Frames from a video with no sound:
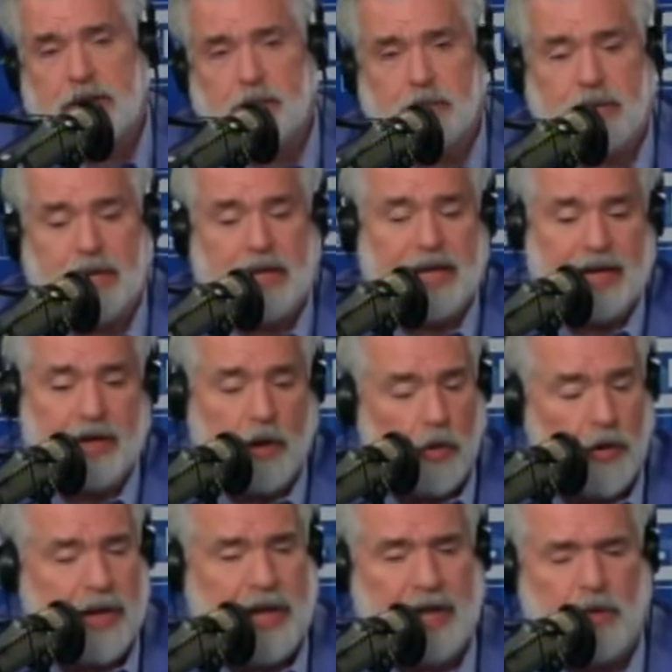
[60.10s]
were going to get
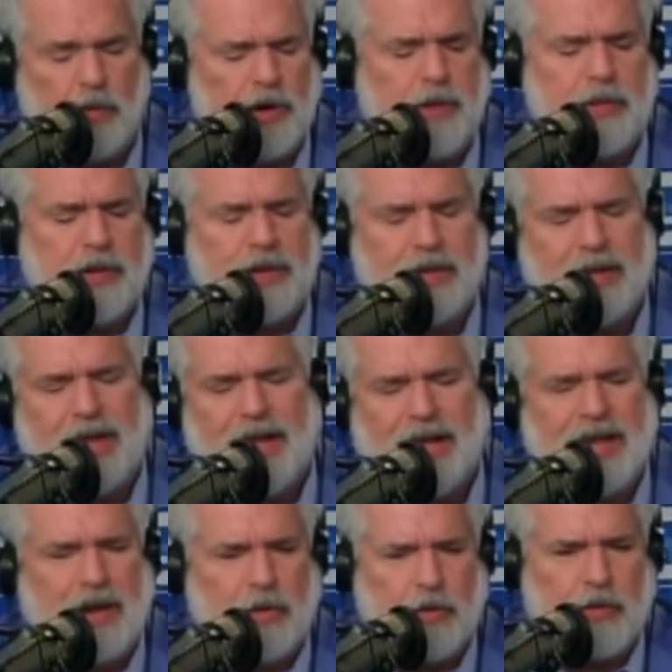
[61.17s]
no hit. It wouldn't have been,
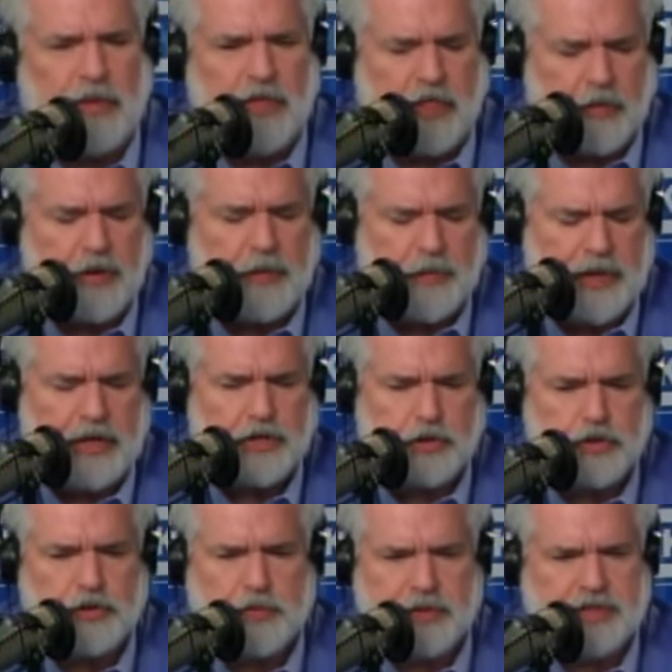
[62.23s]
again, it would have been three
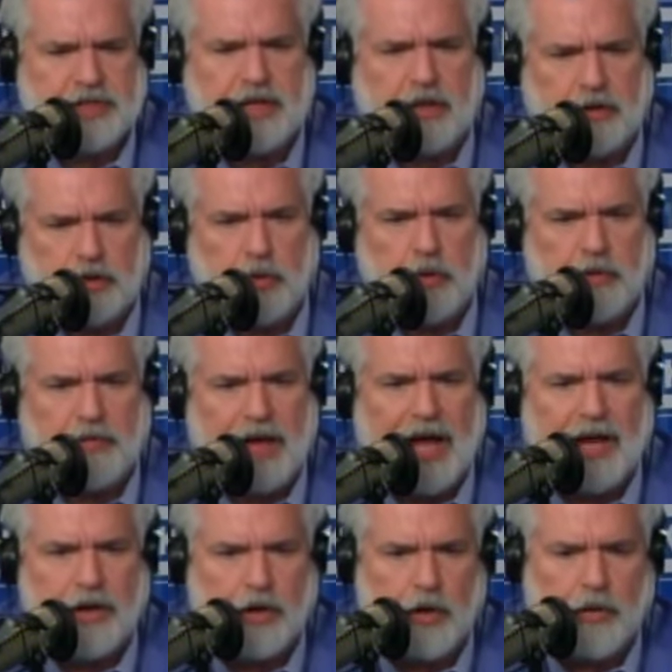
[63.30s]
pitchers, but still, you would have
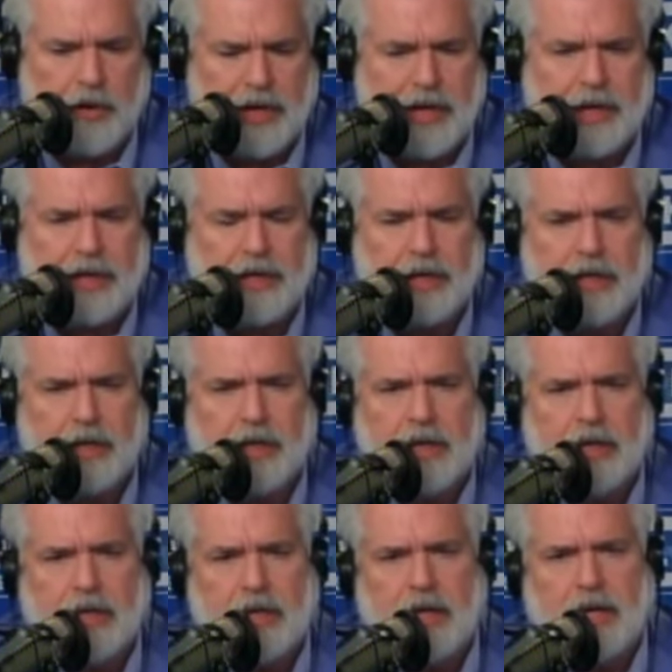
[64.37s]
gotten no hit.
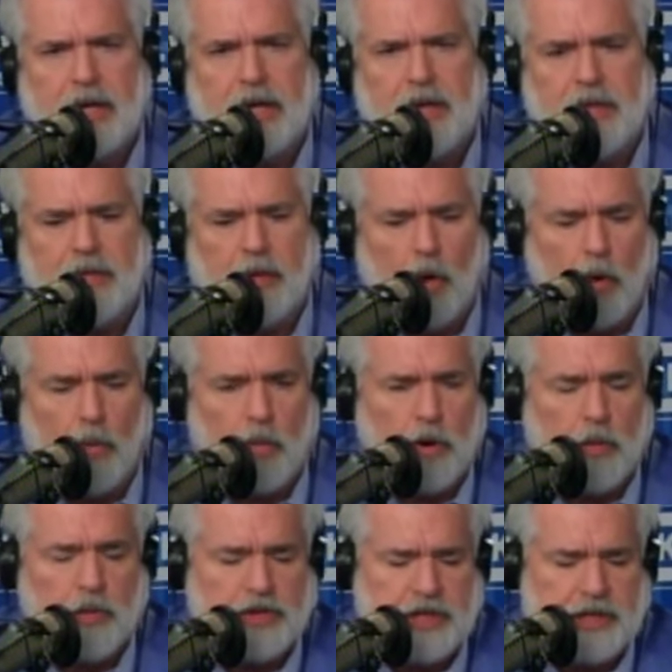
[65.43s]
And then the home
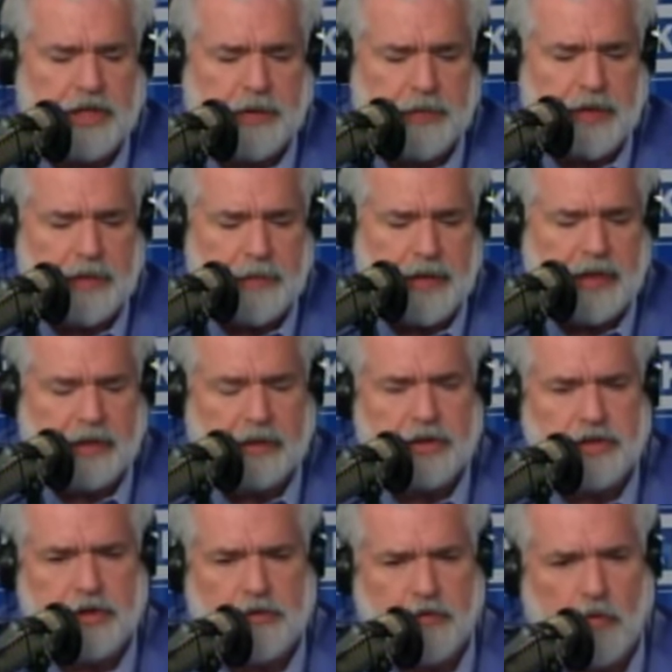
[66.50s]
run, which ended up being
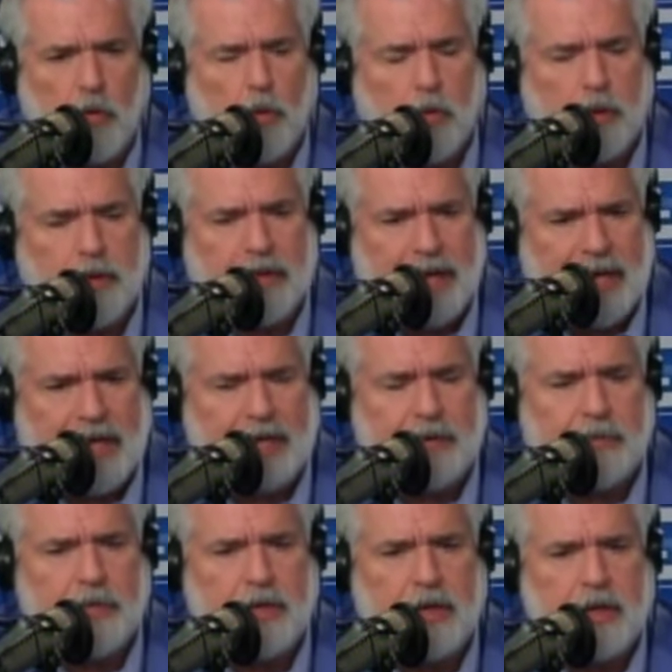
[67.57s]
meaningless in a 4 1 game.